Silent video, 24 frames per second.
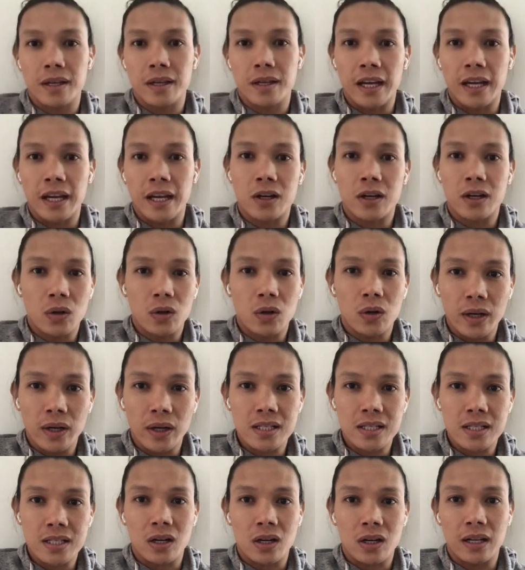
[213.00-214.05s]

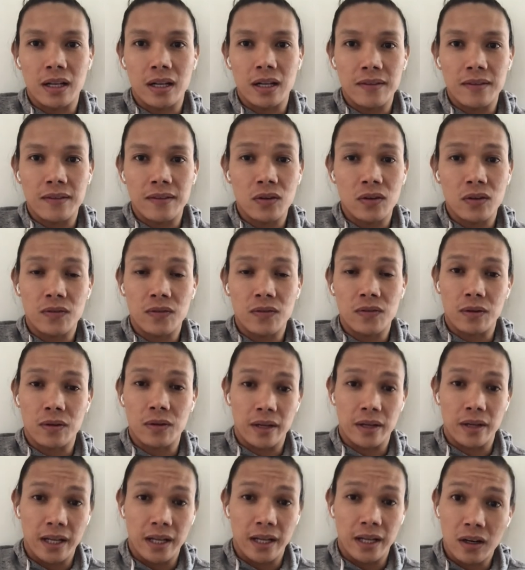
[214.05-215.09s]
increase our level from
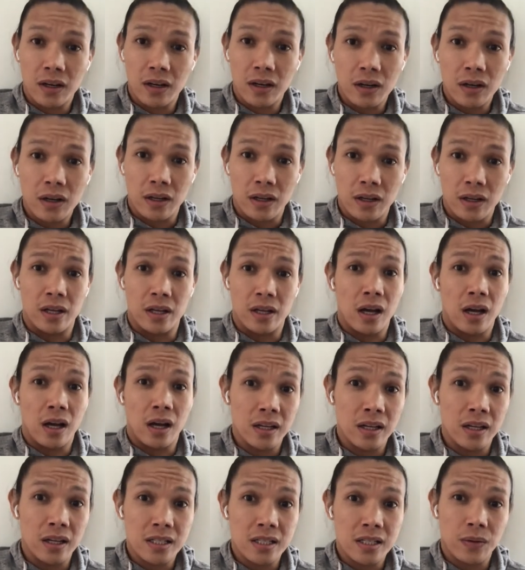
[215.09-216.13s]
here, the
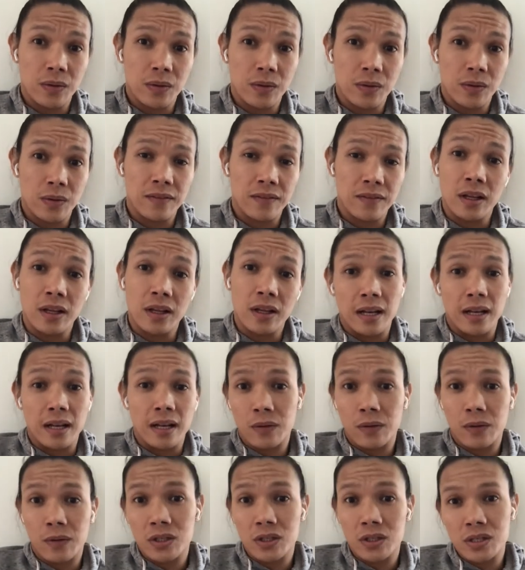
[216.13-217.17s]
knowledge that we have,
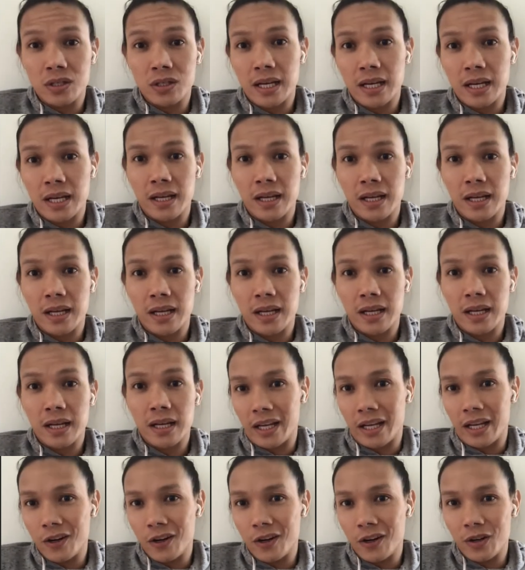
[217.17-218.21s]
like what you said, like
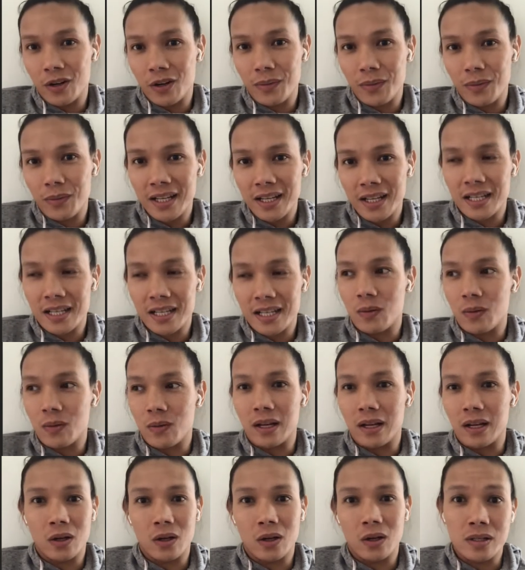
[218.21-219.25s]
what Ingrid May said a
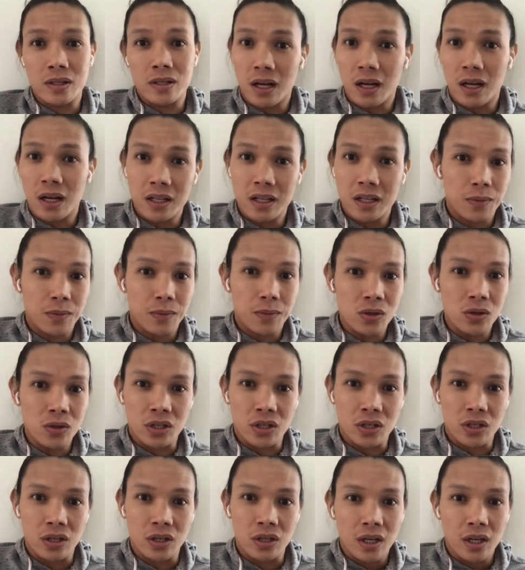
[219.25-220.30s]
while ago, it's all
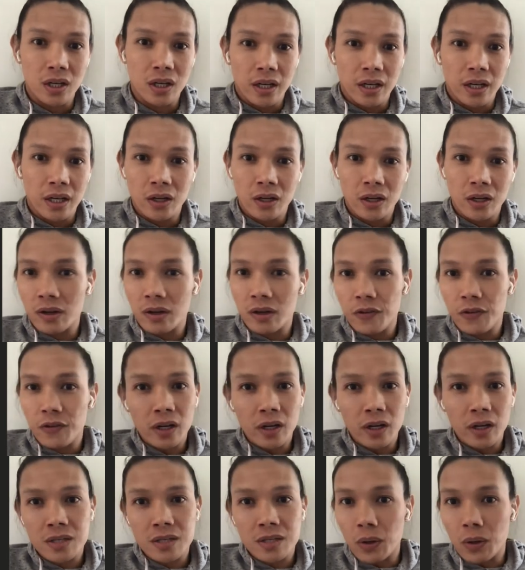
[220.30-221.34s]
exposure. You know, if you're
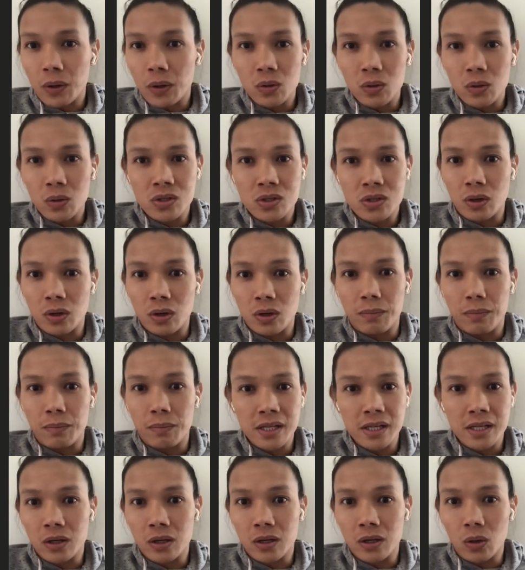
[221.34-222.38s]
exposed to a
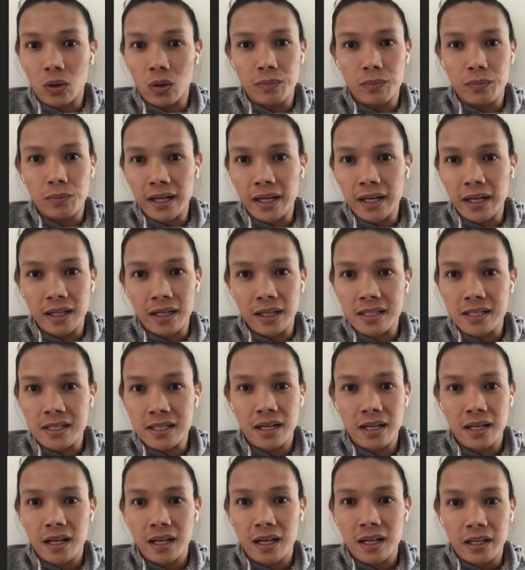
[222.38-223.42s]
bunch of gold medalists
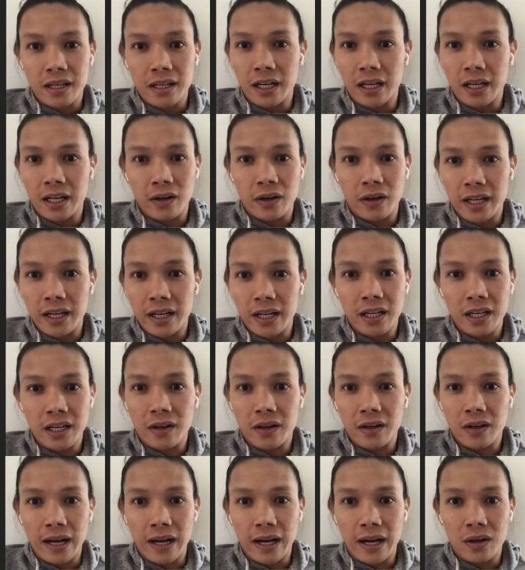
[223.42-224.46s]
year in,
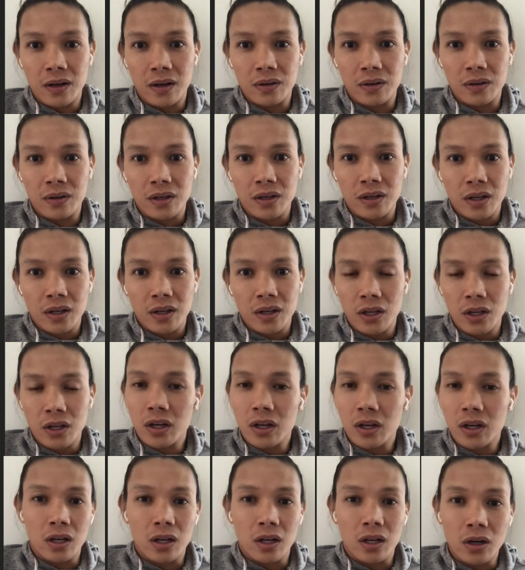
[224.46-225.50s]
year out, you're
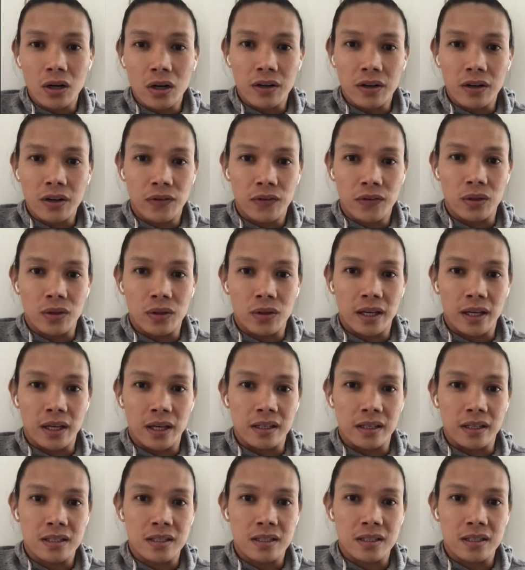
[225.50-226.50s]
going to learn a few things.